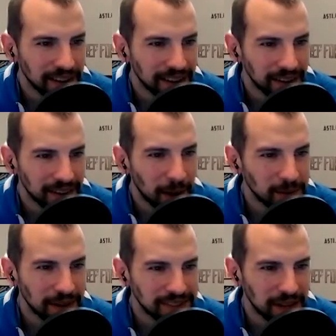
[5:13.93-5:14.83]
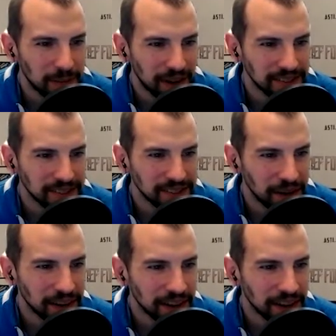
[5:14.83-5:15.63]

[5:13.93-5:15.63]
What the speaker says: How do you optimize that process better?